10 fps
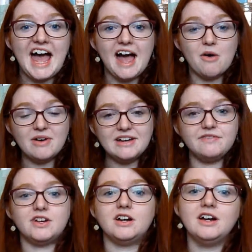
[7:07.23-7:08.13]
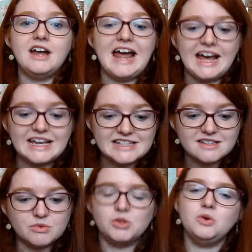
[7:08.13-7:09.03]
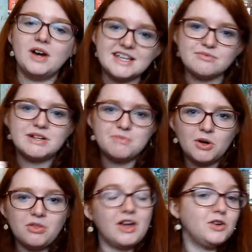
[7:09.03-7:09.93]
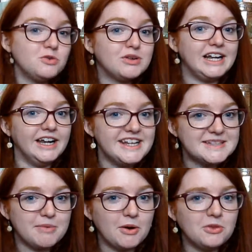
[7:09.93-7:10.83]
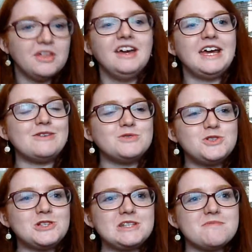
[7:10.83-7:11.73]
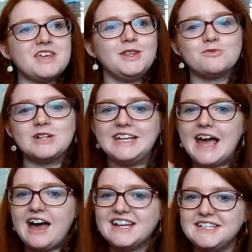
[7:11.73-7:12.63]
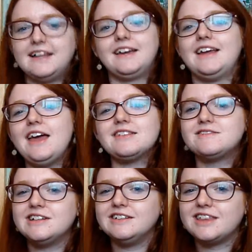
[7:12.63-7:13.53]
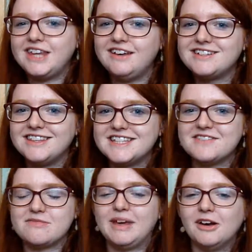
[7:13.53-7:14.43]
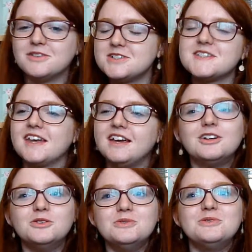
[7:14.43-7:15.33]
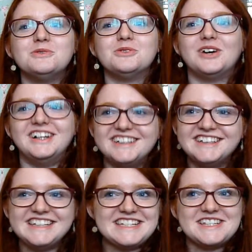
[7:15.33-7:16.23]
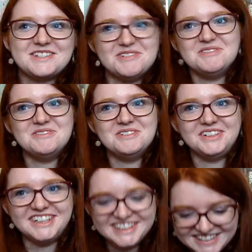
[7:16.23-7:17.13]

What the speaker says: However, as someone who has read both and who really likes both, it was just something that really added like an extra little thing to this for me. I was just like, ooh, this is cool.